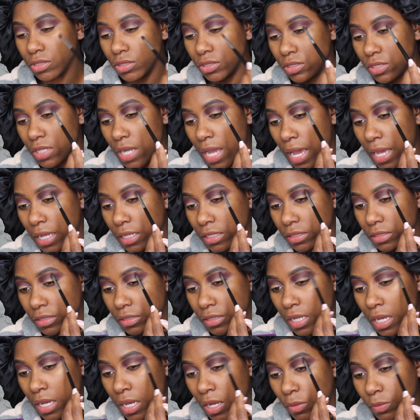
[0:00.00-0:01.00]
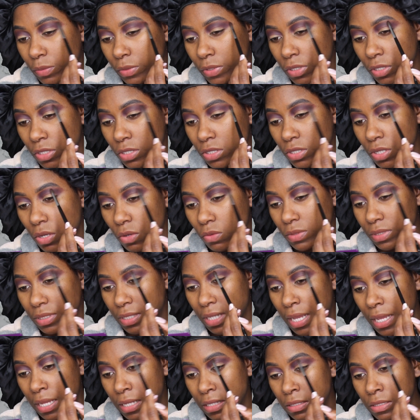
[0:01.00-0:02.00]
not help it look so
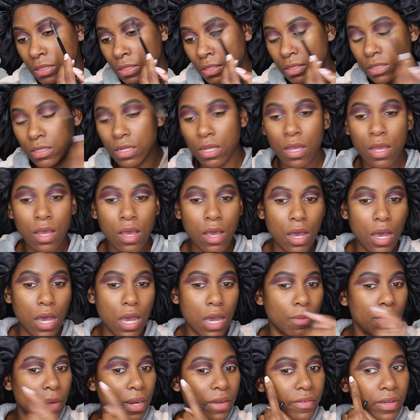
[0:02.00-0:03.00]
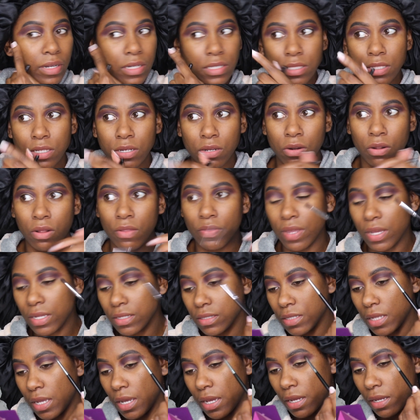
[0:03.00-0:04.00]
tense. I already did it on
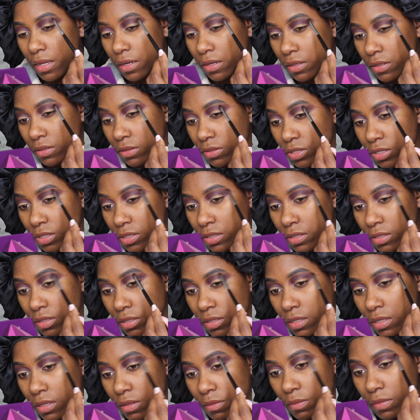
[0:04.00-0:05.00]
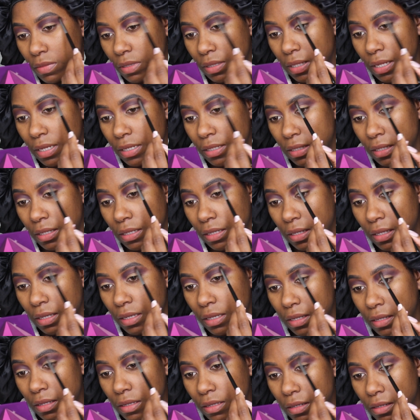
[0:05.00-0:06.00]
that side, just blending
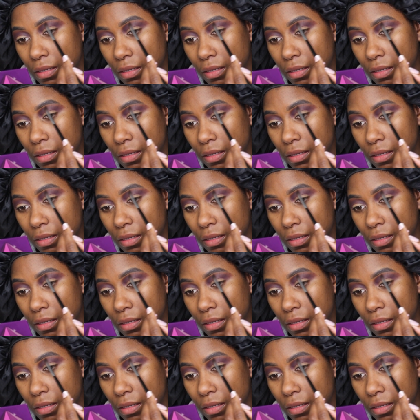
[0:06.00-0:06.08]
it.